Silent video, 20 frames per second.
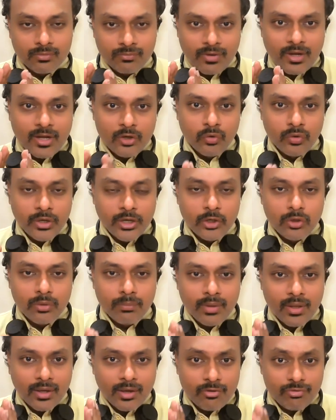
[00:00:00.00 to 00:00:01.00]
where you need to
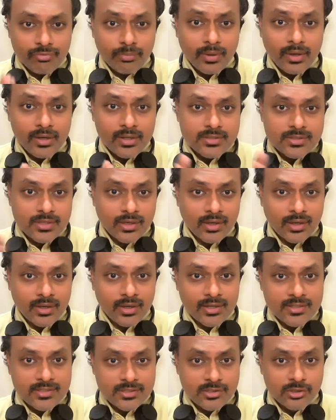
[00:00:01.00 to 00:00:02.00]
make FBDs and
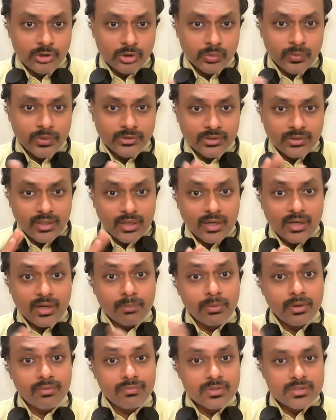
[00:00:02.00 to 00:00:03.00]
analyze the situation. They
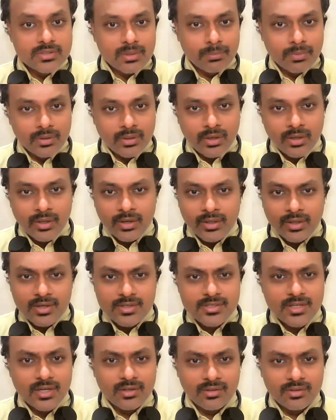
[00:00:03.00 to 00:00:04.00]
club it with some other
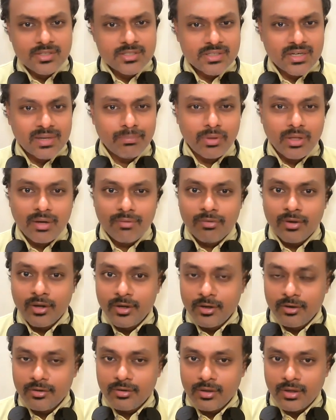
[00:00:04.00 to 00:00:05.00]
areas, and this time they have
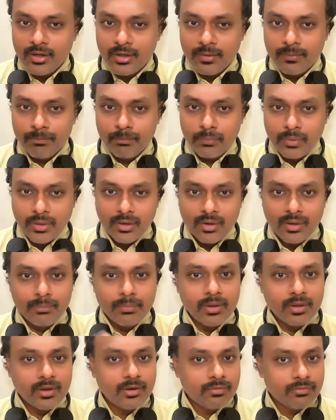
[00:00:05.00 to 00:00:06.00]
done it by
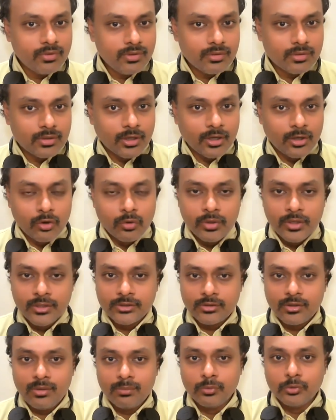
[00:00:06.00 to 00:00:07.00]
clubbing it with
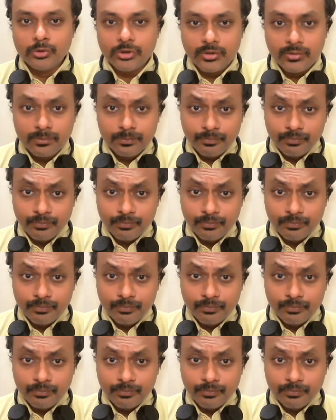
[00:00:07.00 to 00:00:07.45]
rotational motion.